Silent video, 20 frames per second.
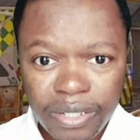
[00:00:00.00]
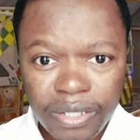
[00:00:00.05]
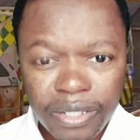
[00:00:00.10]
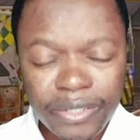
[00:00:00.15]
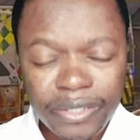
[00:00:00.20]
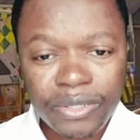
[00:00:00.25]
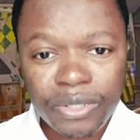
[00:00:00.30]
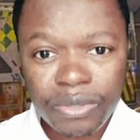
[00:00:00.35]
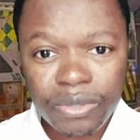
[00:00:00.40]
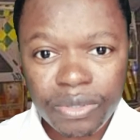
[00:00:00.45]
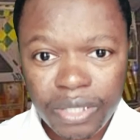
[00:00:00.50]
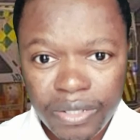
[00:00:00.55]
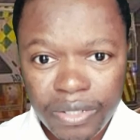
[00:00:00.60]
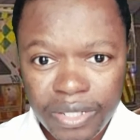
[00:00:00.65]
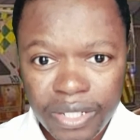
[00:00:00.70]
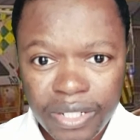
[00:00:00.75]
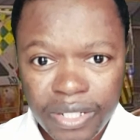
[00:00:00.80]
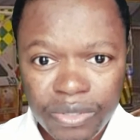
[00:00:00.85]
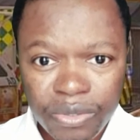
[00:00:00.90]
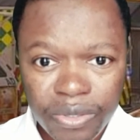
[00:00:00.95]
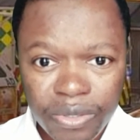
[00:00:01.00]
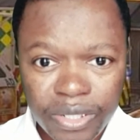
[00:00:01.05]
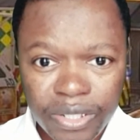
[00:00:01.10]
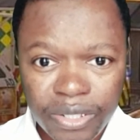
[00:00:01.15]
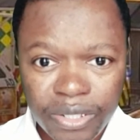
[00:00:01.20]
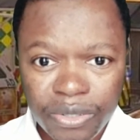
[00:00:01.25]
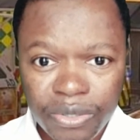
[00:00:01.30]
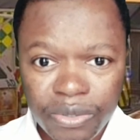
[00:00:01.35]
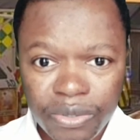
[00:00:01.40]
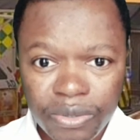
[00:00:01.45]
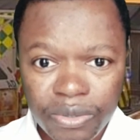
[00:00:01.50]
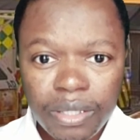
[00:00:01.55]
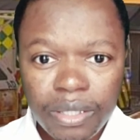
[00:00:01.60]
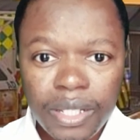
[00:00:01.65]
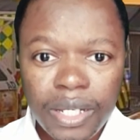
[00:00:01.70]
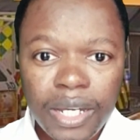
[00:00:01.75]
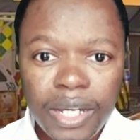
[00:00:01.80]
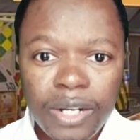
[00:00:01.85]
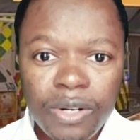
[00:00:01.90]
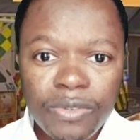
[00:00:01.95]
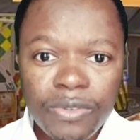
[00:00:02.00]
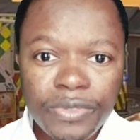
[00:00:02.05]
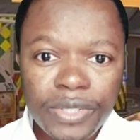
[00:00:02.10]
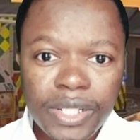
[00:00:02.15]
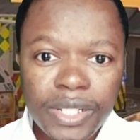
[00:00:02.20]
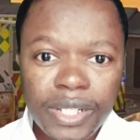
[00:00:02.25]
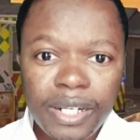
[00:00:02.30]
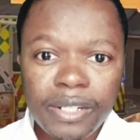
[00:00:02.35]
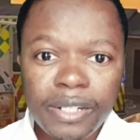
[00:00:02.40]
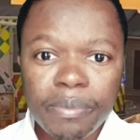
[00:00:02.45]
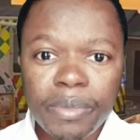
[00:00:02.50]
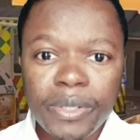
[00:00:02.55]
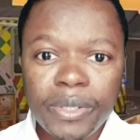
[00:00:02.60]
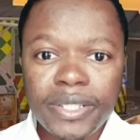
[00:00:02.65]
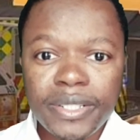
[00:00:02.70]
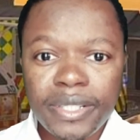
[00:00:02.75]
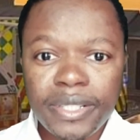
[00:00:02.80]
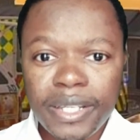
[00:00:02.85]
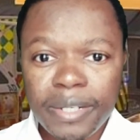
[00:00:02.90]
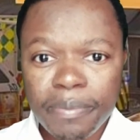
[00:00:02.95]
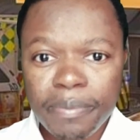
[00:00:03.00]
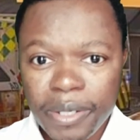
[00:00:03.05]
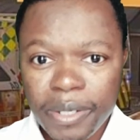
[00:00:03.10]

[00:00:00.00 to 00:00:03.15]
in 2022. The unofficial report is that